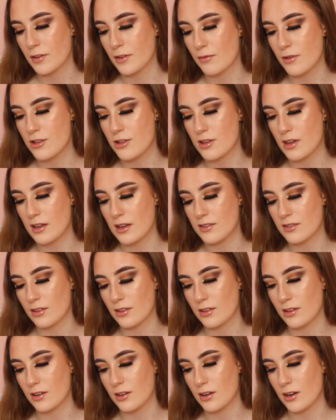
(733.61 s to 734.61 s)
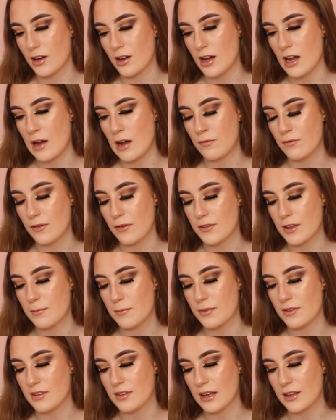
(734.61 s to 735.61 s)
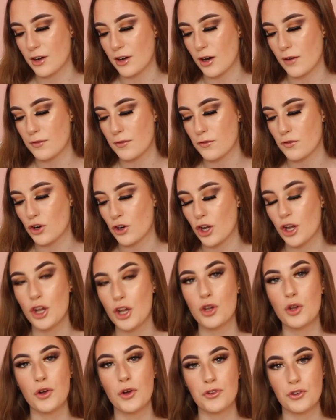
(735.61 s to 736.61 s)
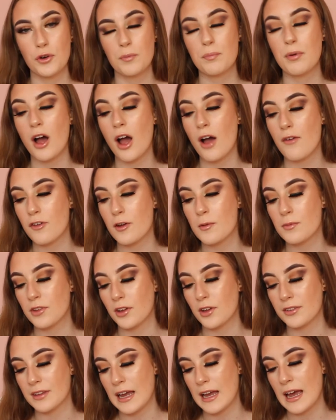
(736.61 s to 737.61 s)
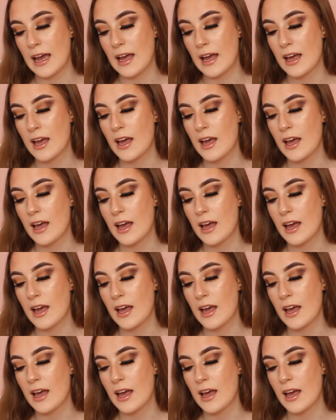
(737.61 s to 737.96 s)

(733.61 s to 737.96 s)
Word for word: which is 15% um, off. They've got a load of good perfumes on there.